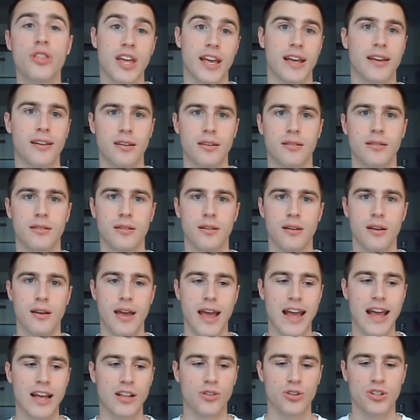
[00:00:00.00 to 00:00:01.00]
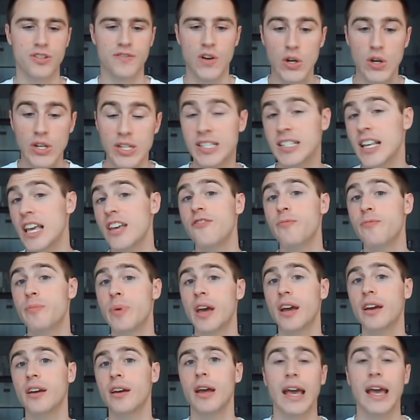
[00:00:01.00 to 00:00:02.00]
think Ekeler is a very safe
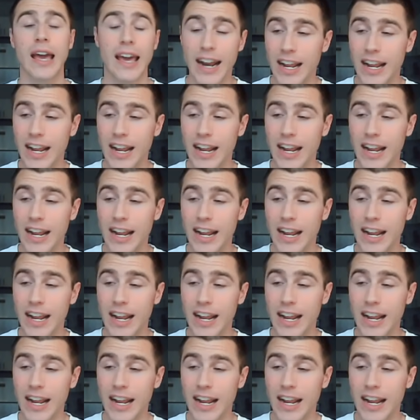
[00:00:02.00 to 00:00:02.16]
pick,